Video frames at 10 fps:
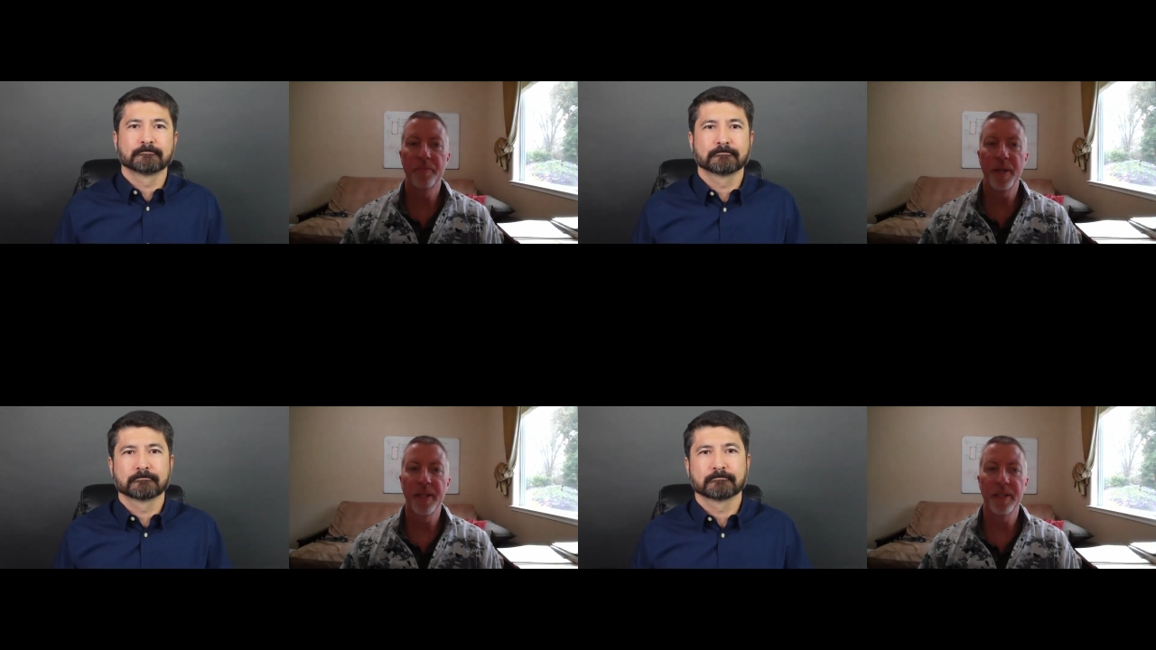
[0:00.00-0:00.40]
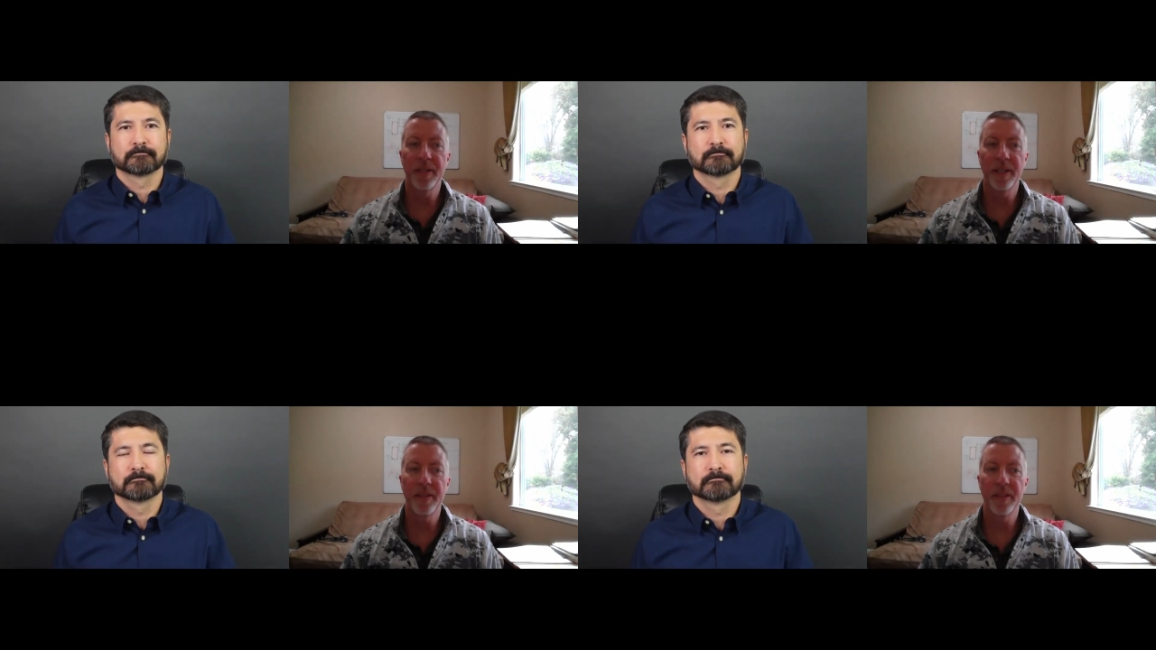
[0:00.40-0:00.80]
Speaker 1: been
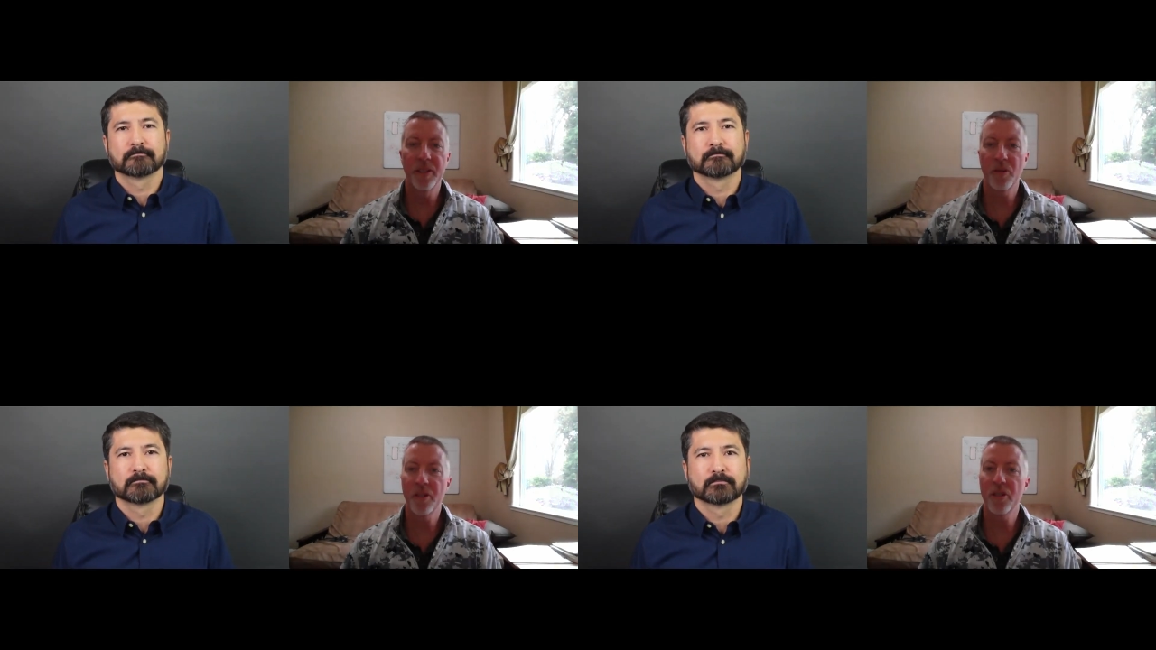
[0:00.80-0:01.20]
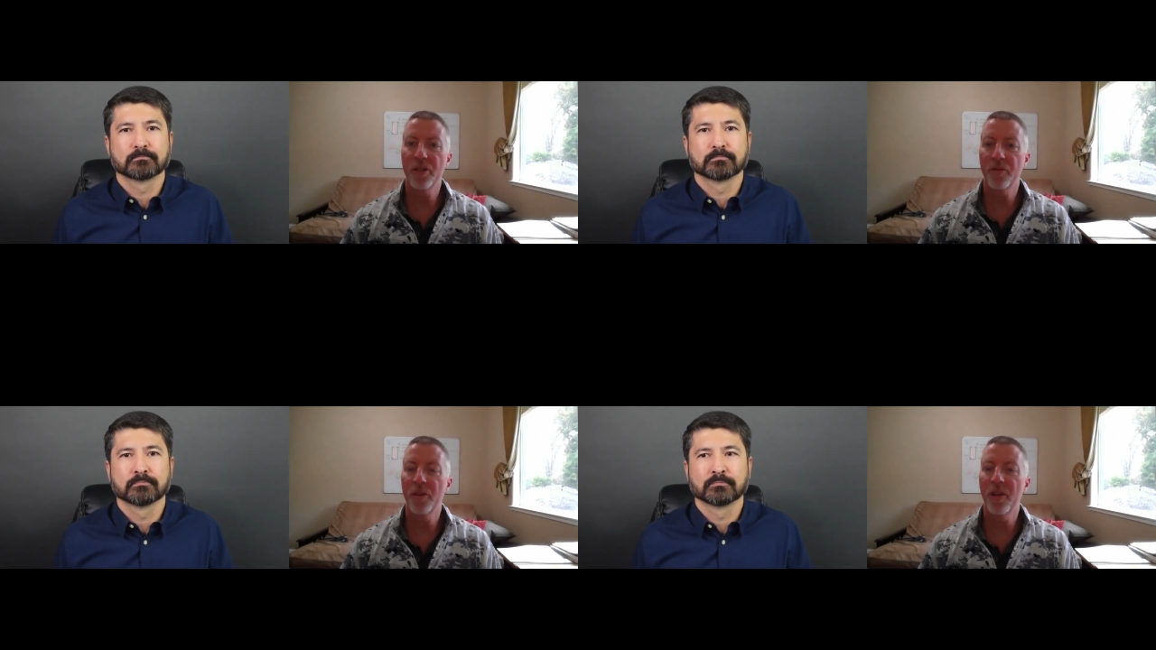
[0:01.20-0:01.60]
in the trenches
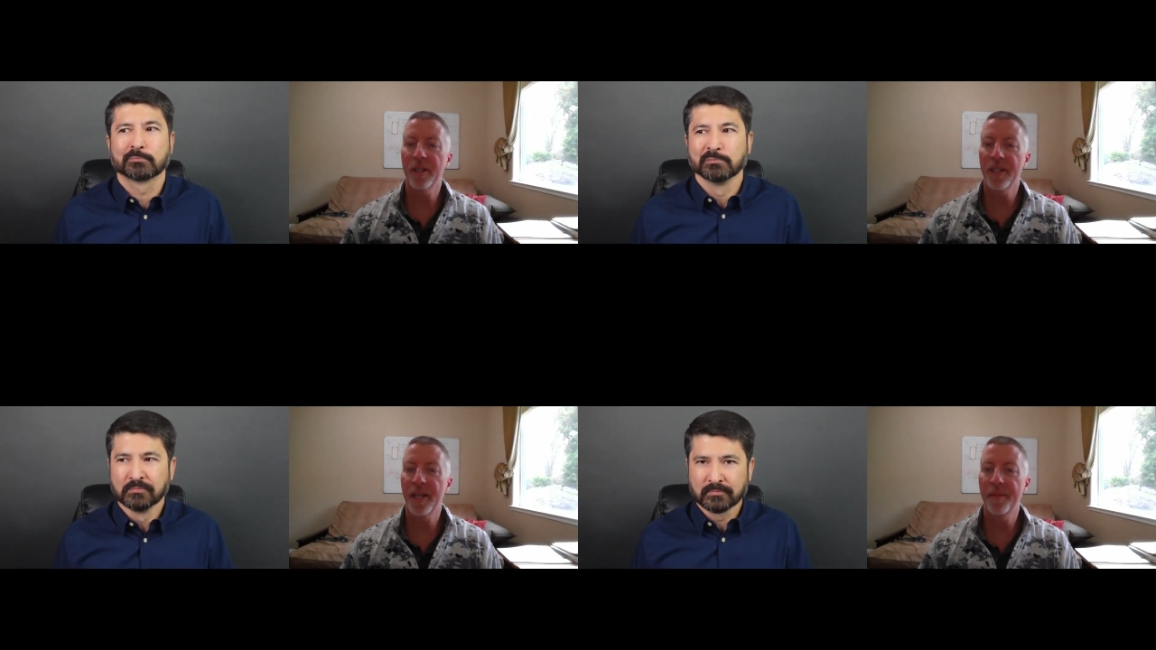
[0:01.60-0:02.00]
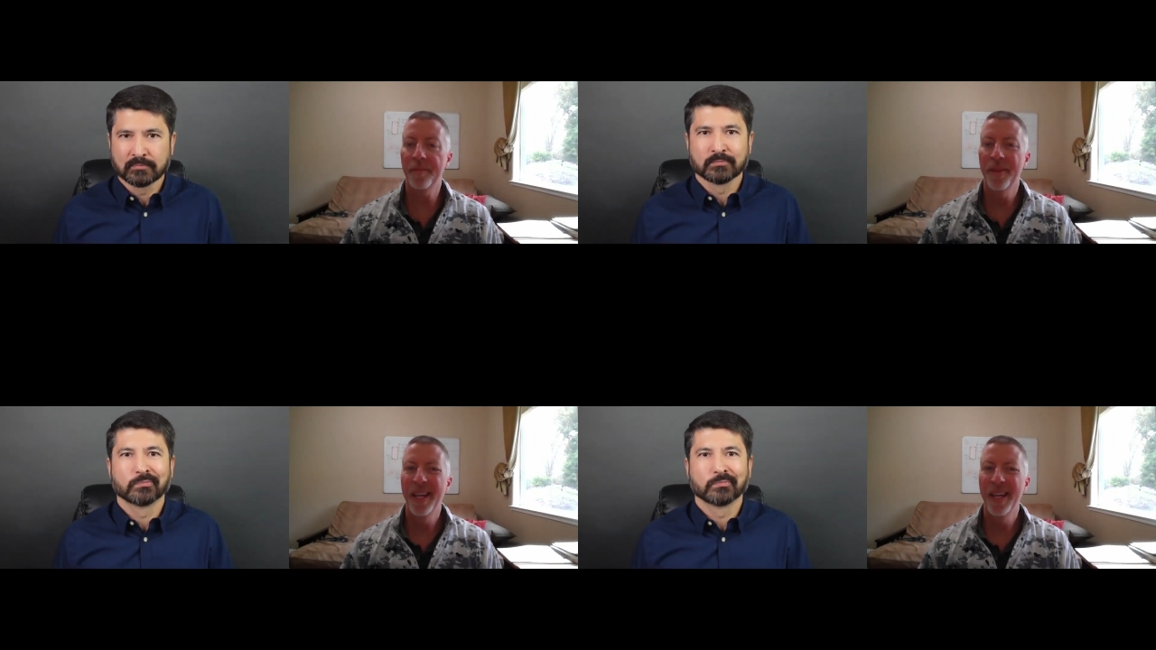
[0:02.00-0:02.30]
for a long time